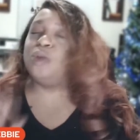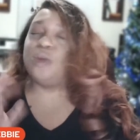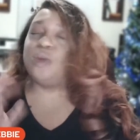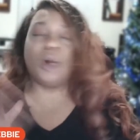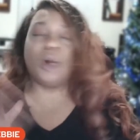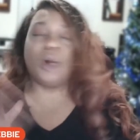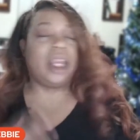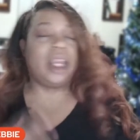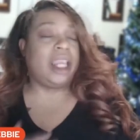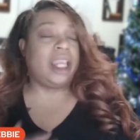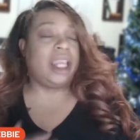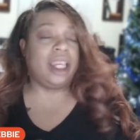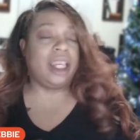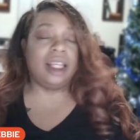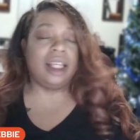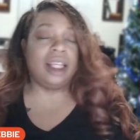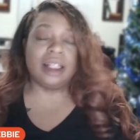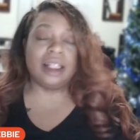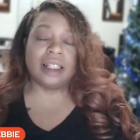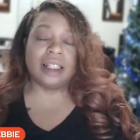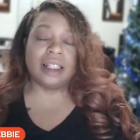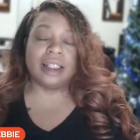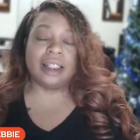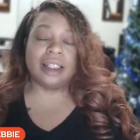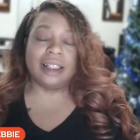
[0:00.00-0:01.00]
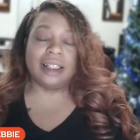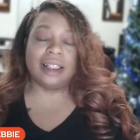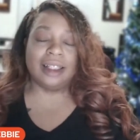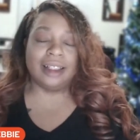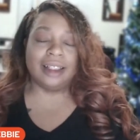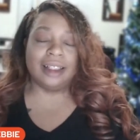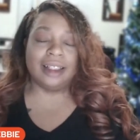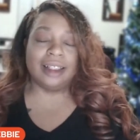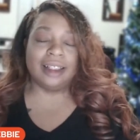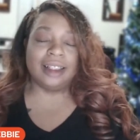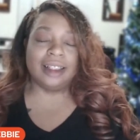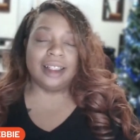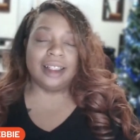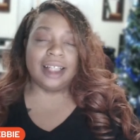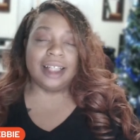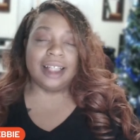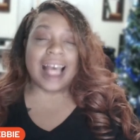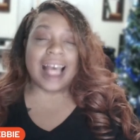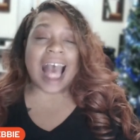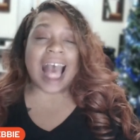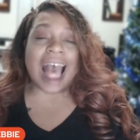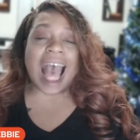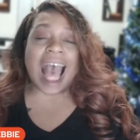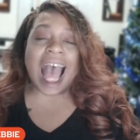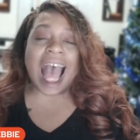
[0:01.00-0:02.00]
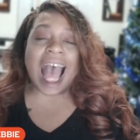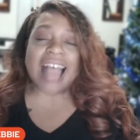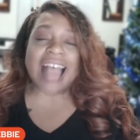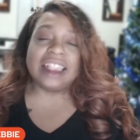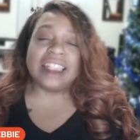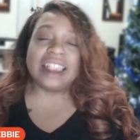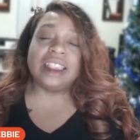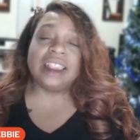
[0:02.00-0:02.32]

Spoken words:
Wait, I